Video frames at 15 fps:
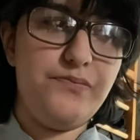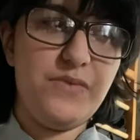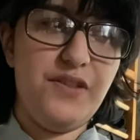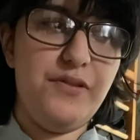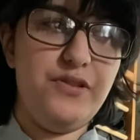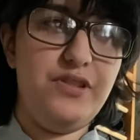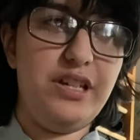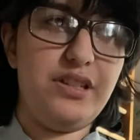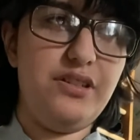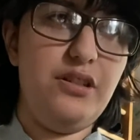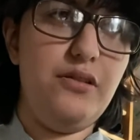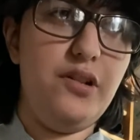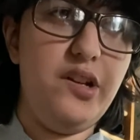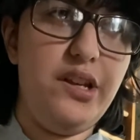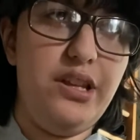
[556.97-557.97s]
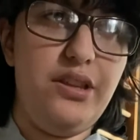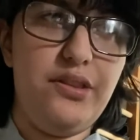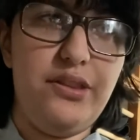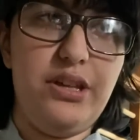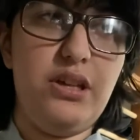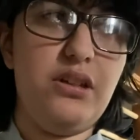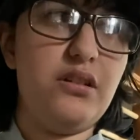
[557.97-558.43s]
reject you or
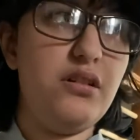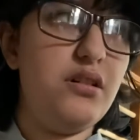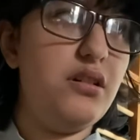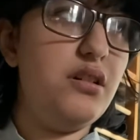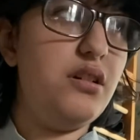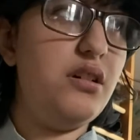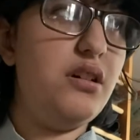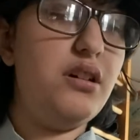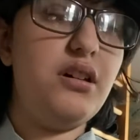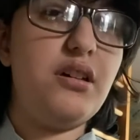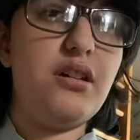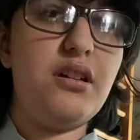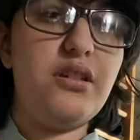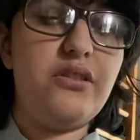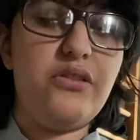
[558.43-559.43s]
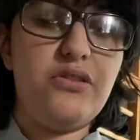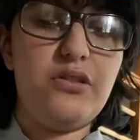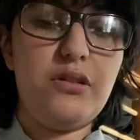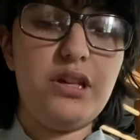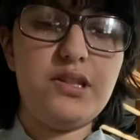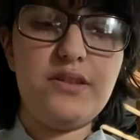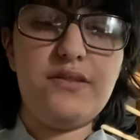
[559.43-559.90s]
anything. So
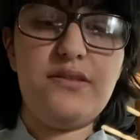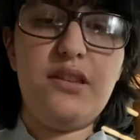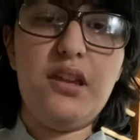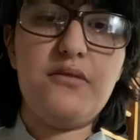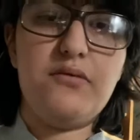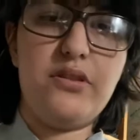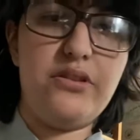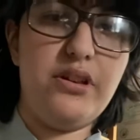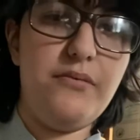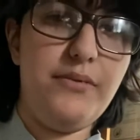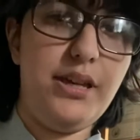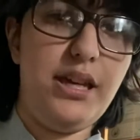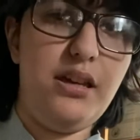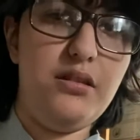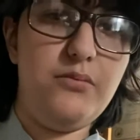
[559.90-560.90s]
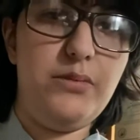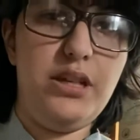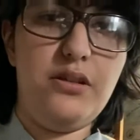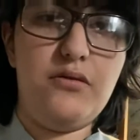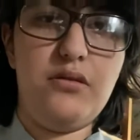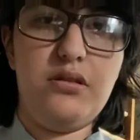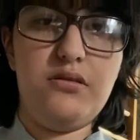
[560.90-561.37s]
I just stick with all my anime
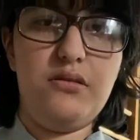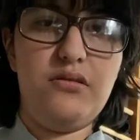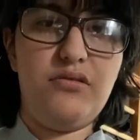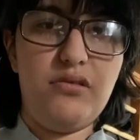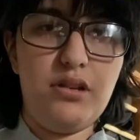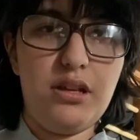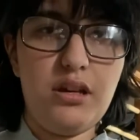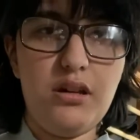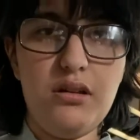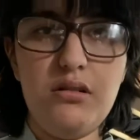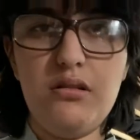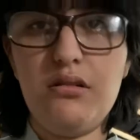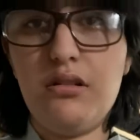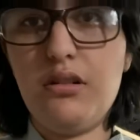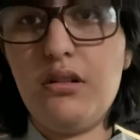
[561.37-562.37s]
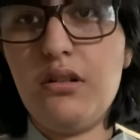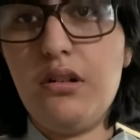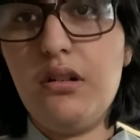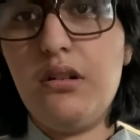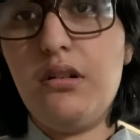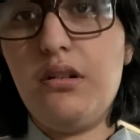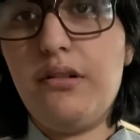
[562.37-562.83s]
crushes for now.
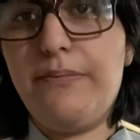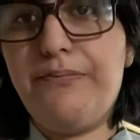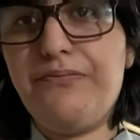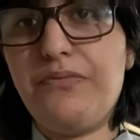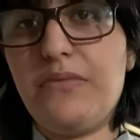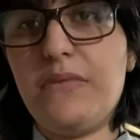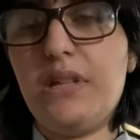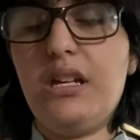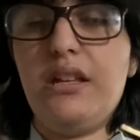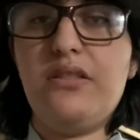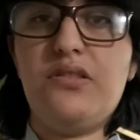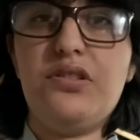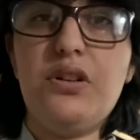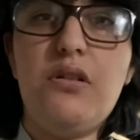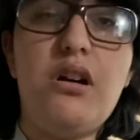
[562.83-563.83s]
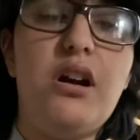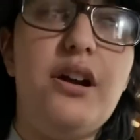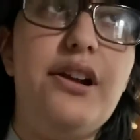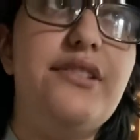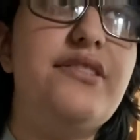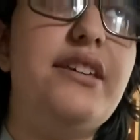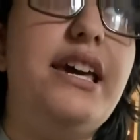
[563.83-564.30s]
It's so
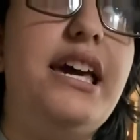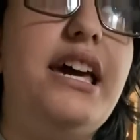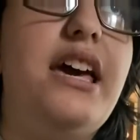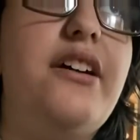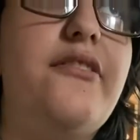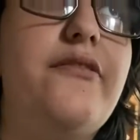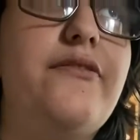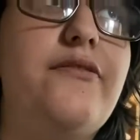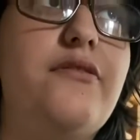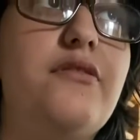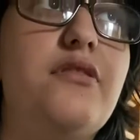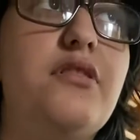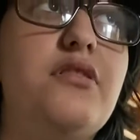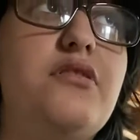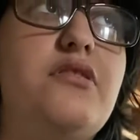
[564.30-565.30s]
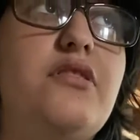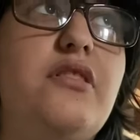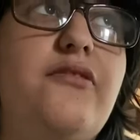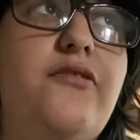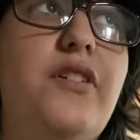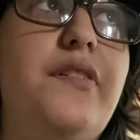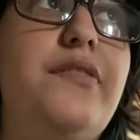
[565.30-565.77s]
hard to fall
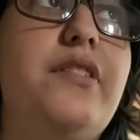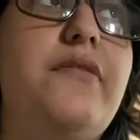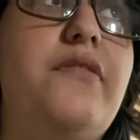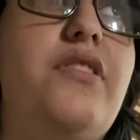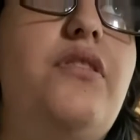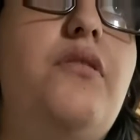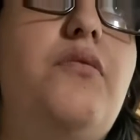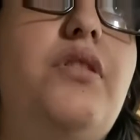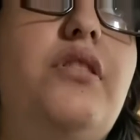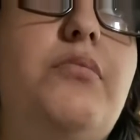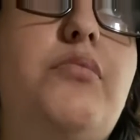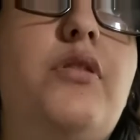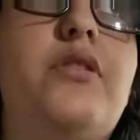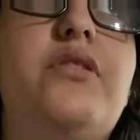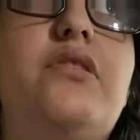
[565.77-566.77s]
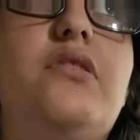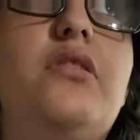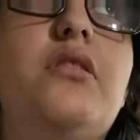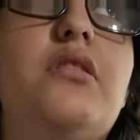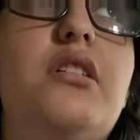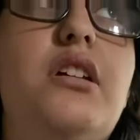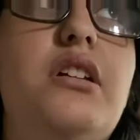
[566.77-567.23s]
in love with a real
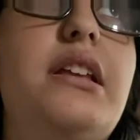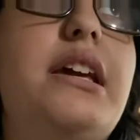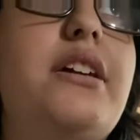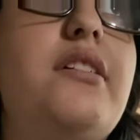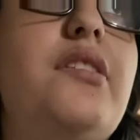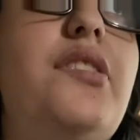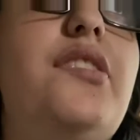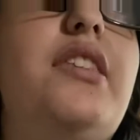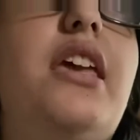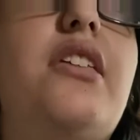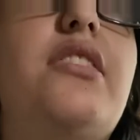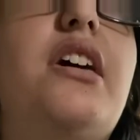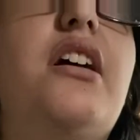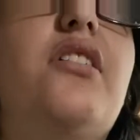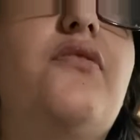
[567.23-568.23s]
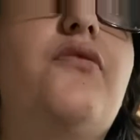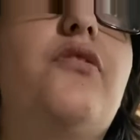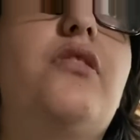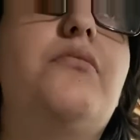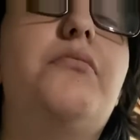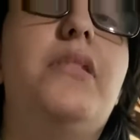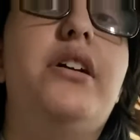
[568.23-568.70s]
person, and I can say that
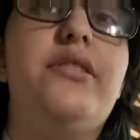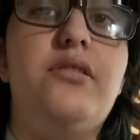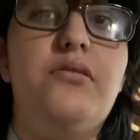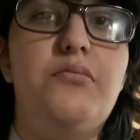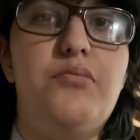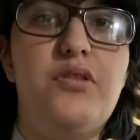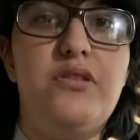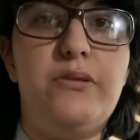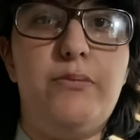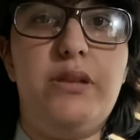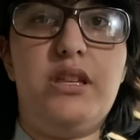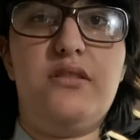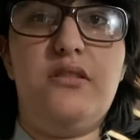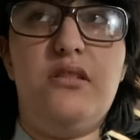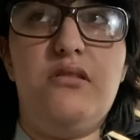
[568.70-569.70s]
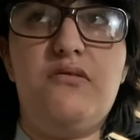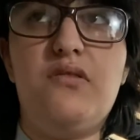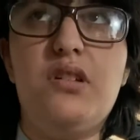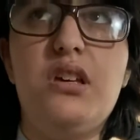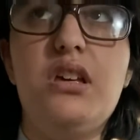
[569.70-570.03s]
from my own perspective.